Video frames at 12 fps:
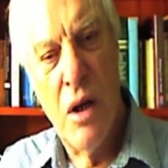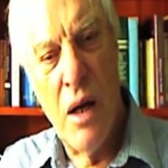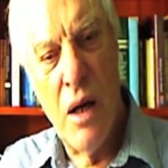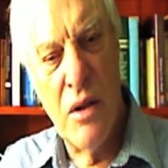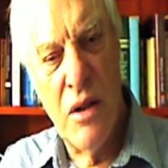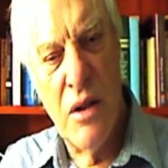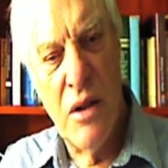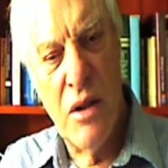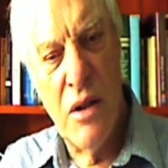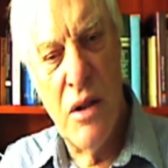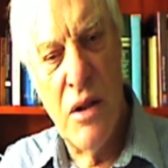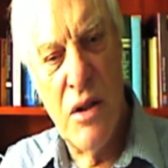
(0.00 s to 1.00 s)
as
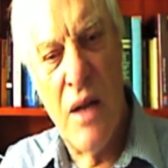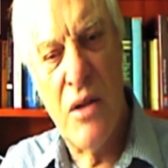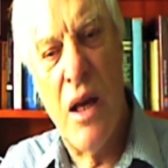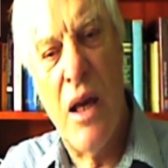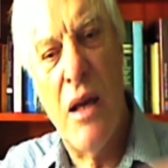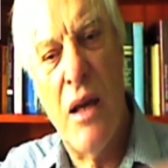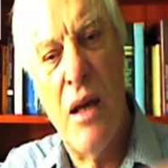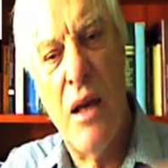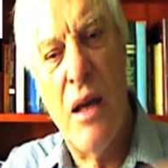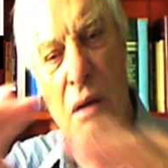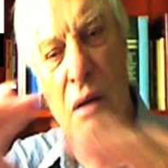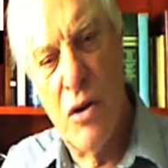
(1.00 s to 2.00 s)
an
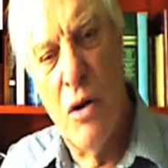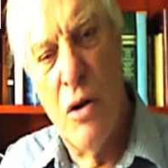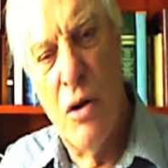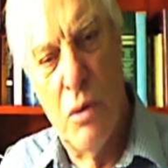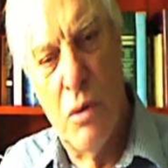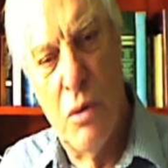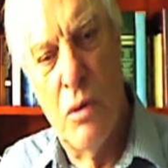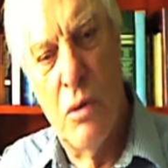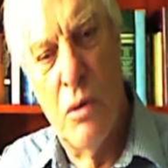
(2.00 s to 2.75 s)
ensemble